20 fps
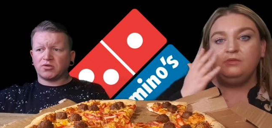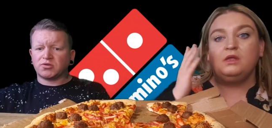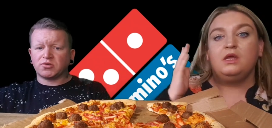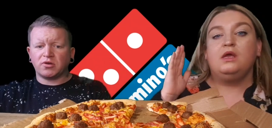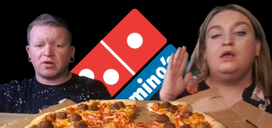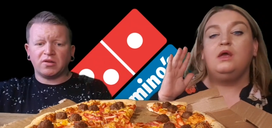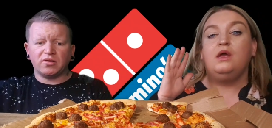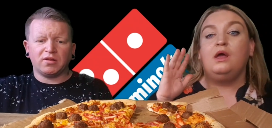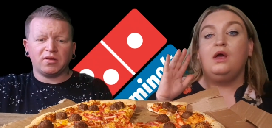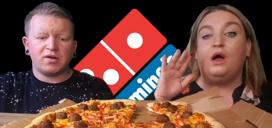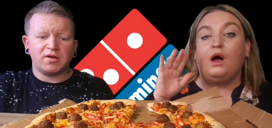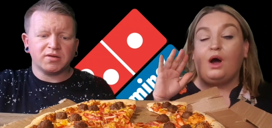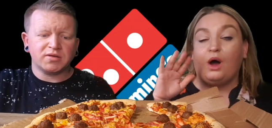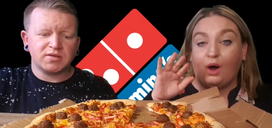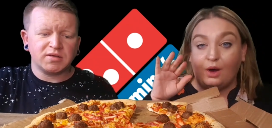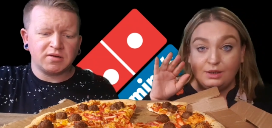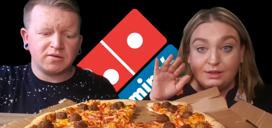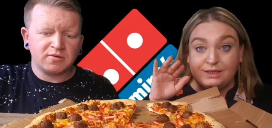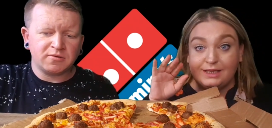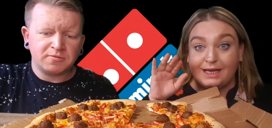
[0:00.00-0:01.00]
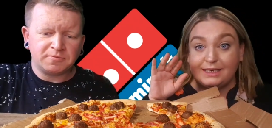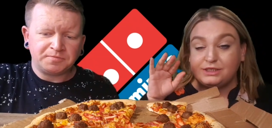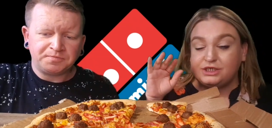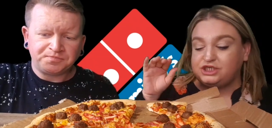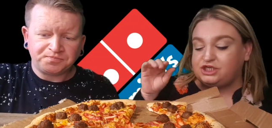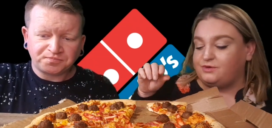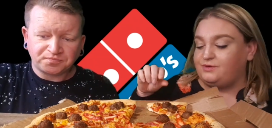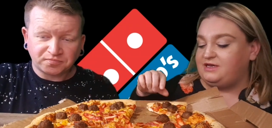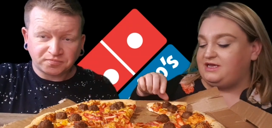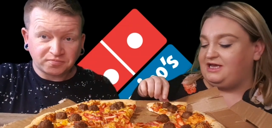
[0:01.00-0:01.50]
Speaker 1: trying to sort out the lines.
Speaker 2: I said
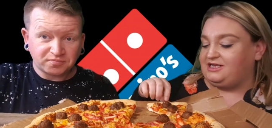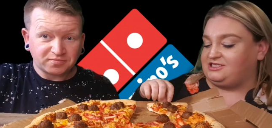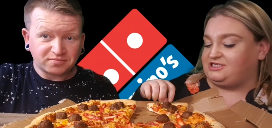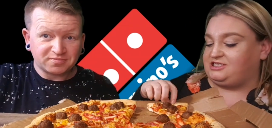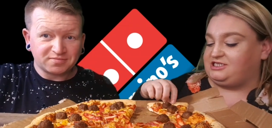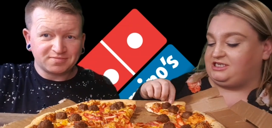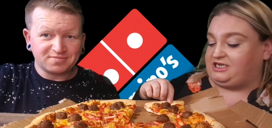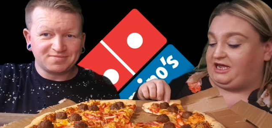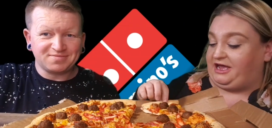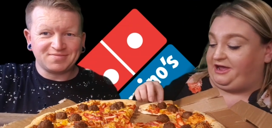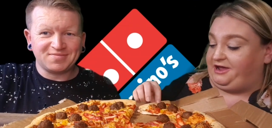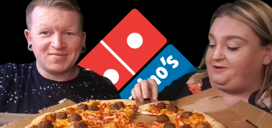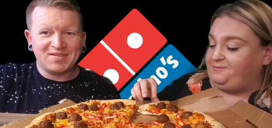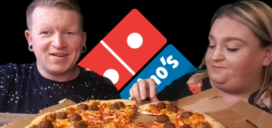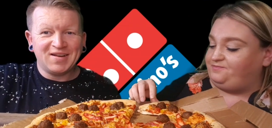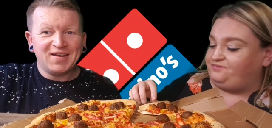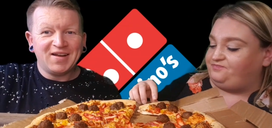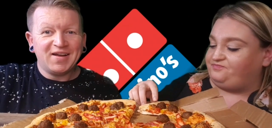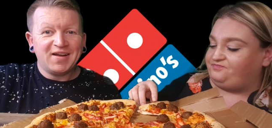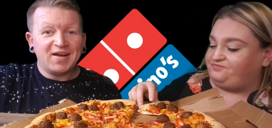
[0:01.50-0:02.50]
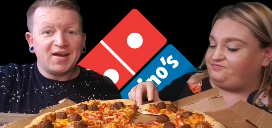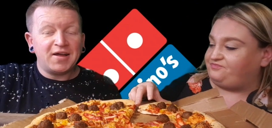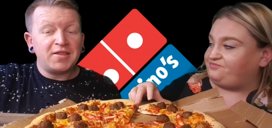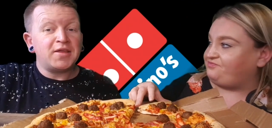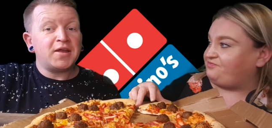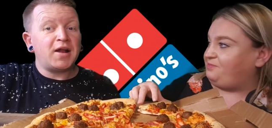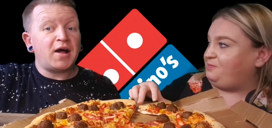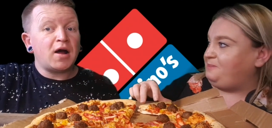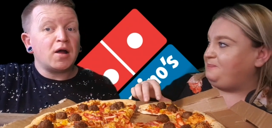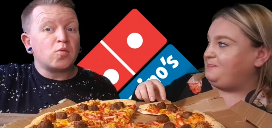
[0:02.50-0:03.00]
to do it yesterday.
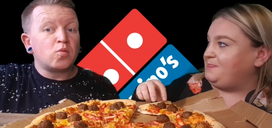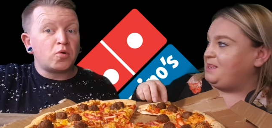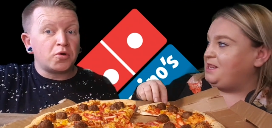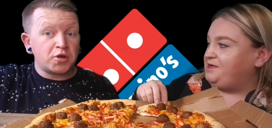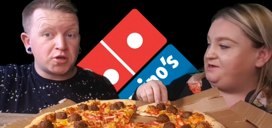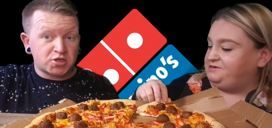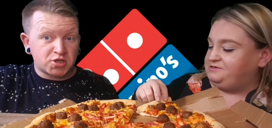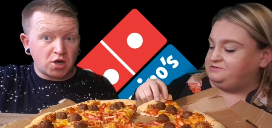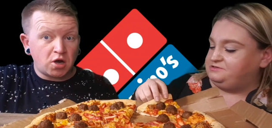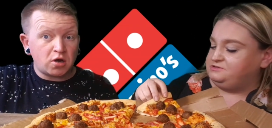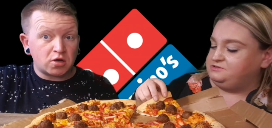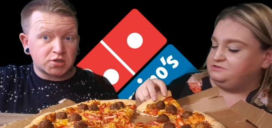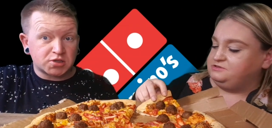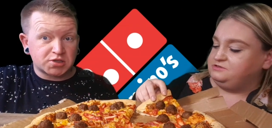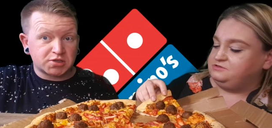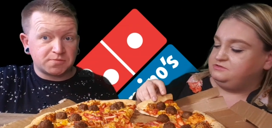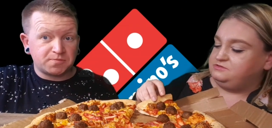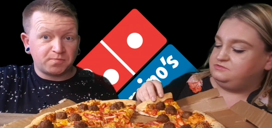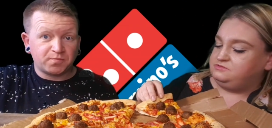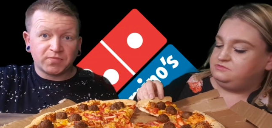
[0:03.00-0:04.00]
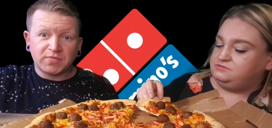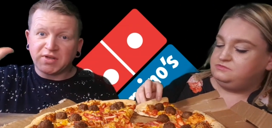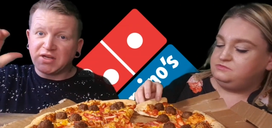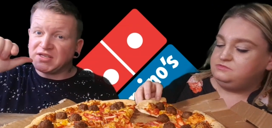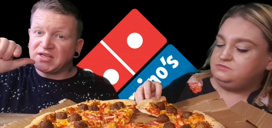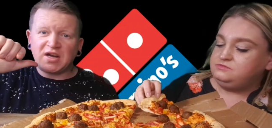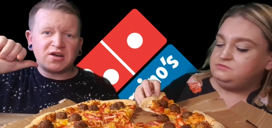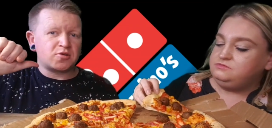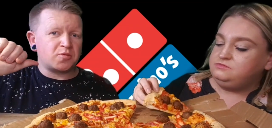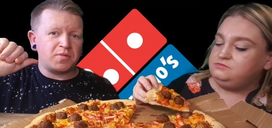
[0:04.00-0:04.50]
Speaker 1: And then I won a toss,
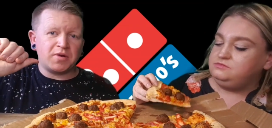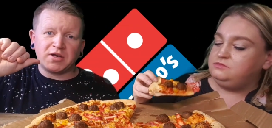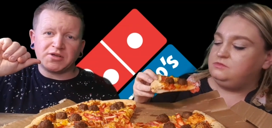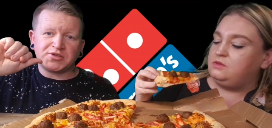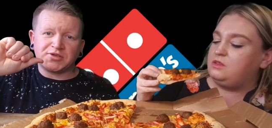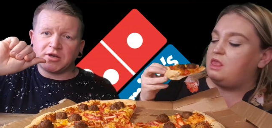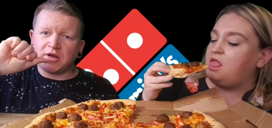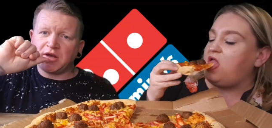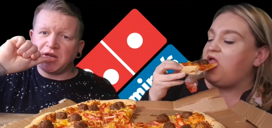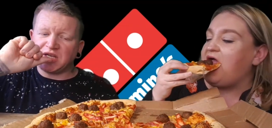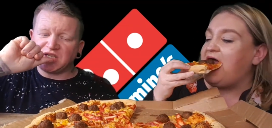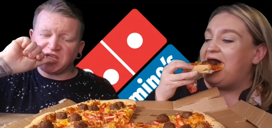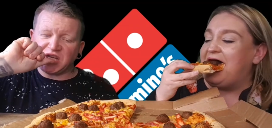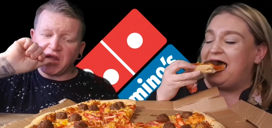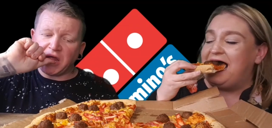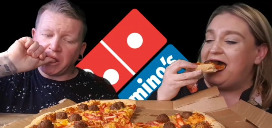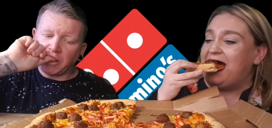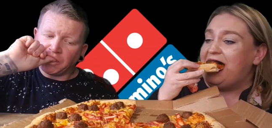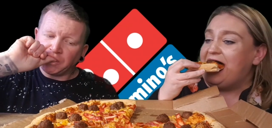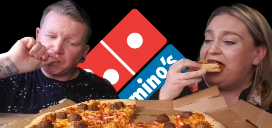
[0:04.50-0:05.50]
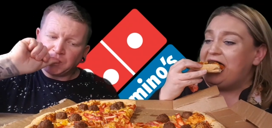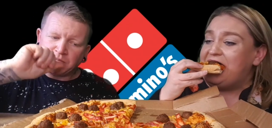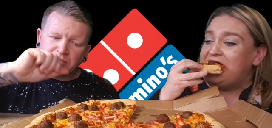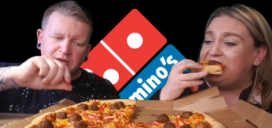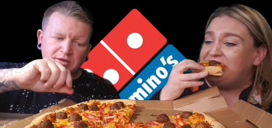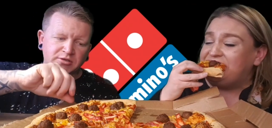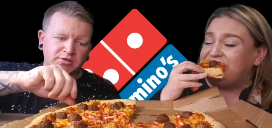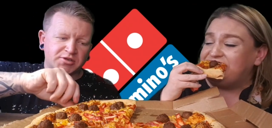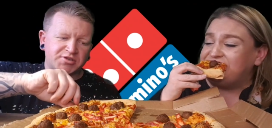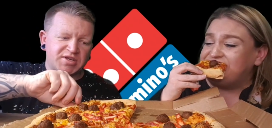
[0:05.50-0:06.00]
because I couldn't be asked to go yesterday.
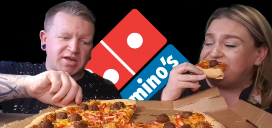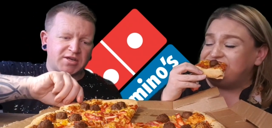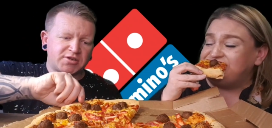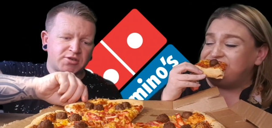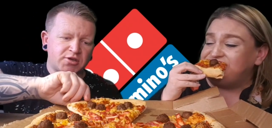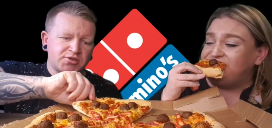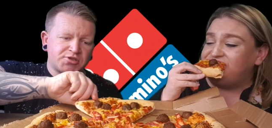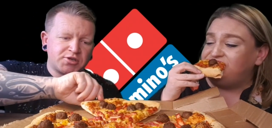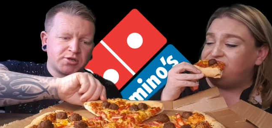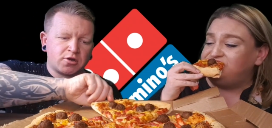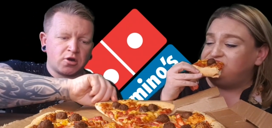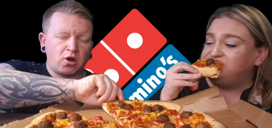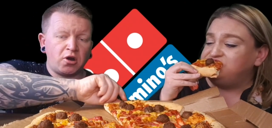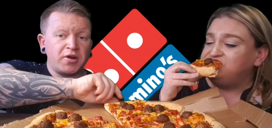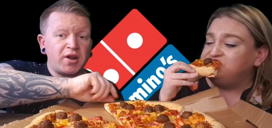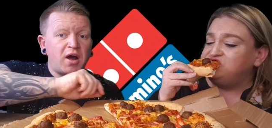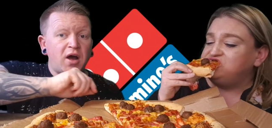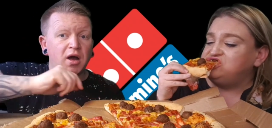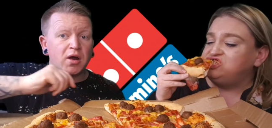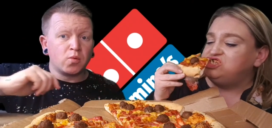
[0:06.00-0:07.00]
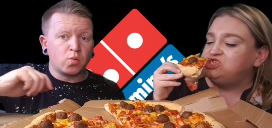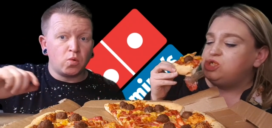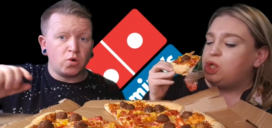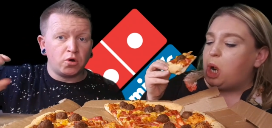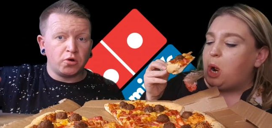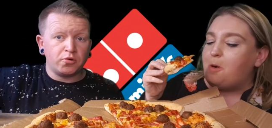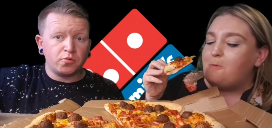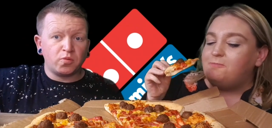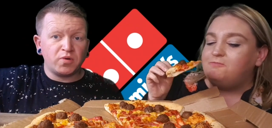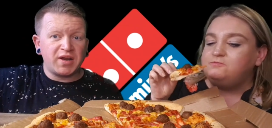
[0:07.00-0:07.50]
So Tia tossed a coin, I
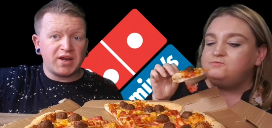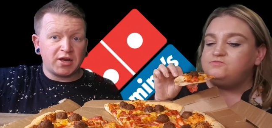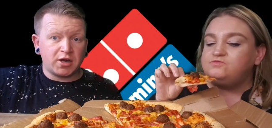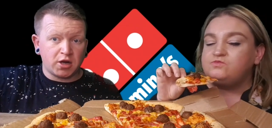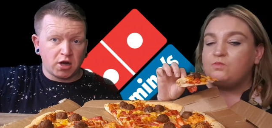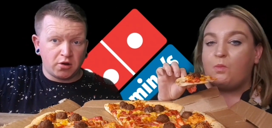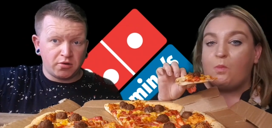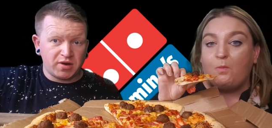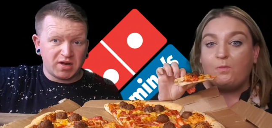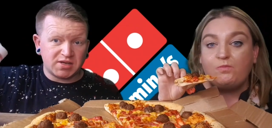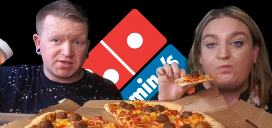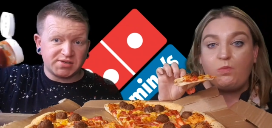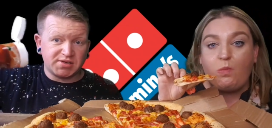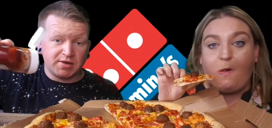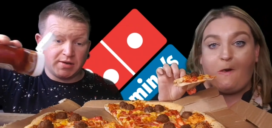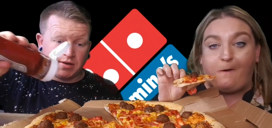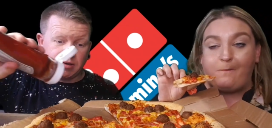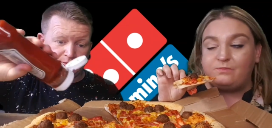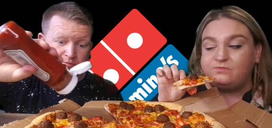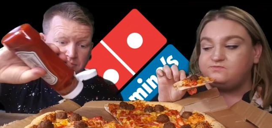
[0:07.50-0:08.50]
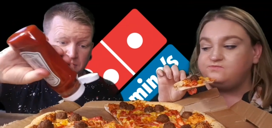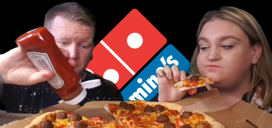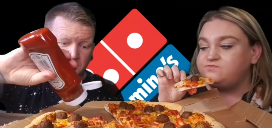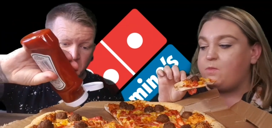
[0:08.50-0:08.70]
won, we didn't go yesterday.